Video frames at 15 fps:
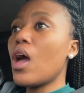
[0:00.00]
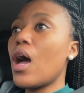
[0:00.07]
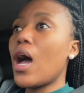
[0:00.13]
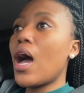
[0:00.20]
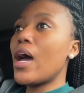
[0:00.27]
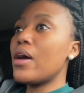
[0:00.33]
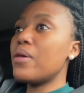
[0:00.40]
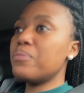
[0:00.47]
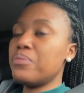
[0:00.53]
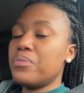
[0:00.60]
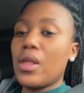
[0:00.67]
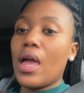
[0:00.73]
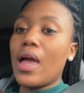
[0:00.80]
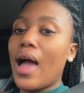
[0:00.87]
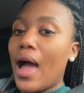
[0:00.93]

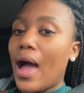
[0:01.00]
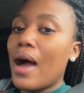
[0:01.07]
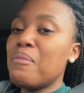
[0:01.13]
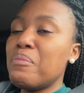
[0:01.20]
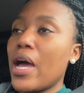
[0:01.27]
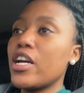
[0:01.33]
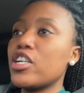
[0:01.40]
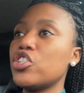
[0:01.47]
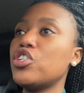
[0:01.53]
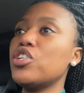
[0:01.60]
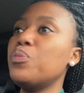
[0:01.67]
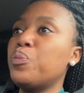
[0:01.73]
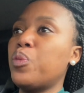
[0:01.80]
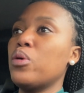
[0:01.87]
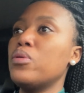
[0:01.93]
I'm actually
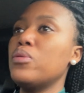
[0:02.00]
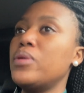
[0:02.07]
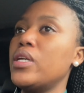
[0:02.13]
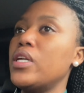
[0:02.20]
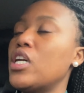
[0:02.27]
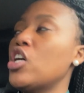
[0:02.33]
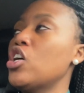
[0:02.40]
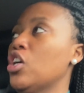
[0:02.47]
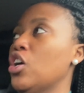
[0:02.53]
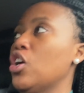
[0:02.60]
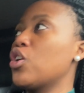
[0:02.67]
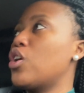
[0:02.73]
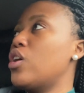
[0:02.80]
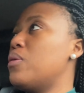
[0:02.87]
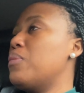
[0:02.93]
probably
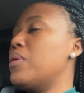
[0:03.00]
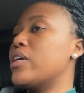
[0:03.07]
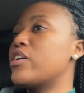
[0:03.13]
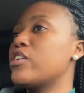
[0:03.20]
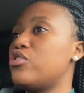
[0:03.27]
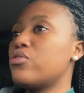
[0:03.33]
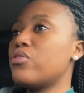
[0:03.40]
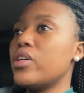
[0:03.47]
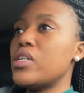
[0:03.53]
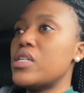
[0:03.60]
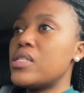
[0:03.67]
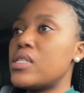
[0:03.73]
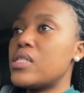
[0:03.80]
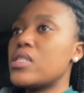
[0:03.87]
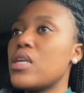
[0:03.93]
gonna make a
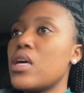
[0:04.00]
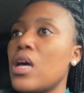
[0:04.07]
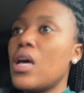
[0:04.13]
dress.